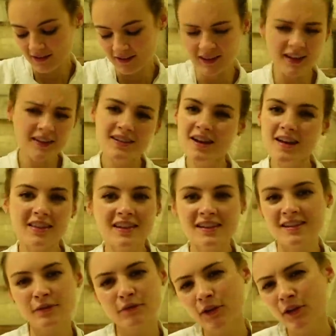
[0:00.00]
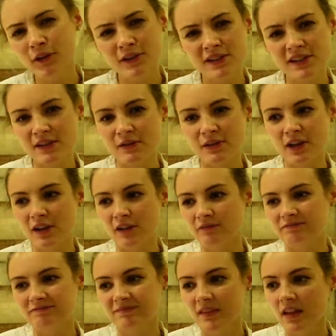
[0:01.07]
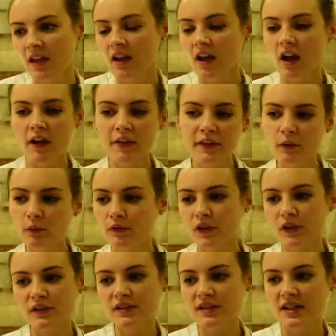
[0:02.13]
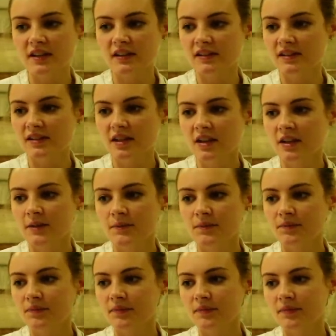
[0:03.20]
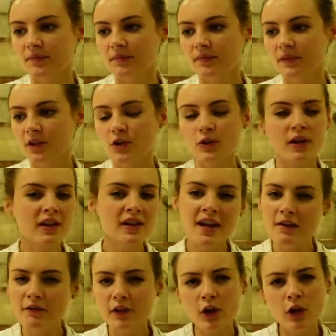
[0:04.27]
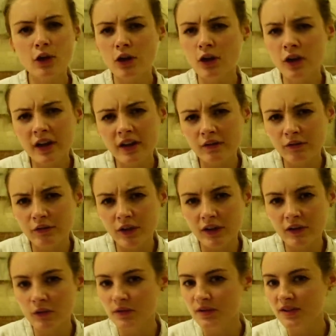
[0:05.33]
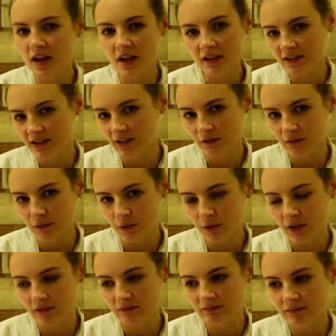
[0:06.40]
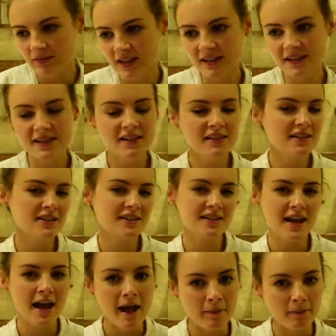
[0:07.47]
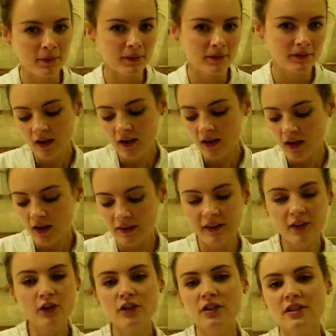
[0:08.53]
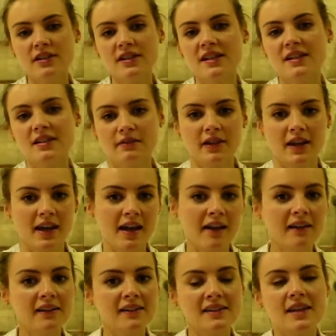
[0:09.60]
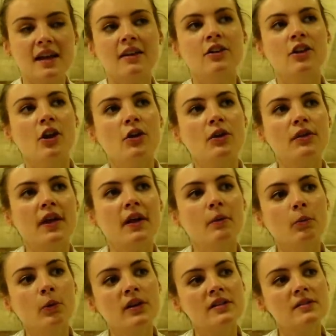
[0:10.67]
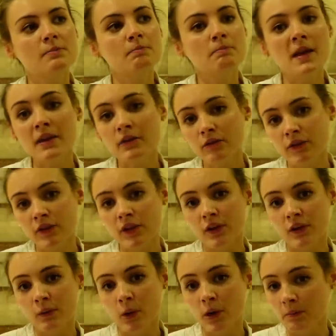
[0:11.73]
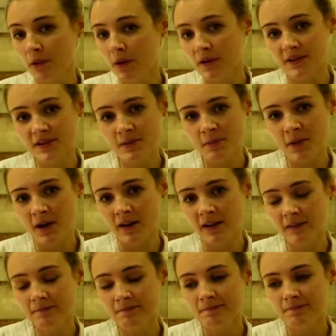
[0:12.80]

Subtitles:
that's nothing to focus on though. I think with those things, you can never go looking for it or searching for it. These things just happen. I think you just need to relax and know that what is meant for you won't pass you by,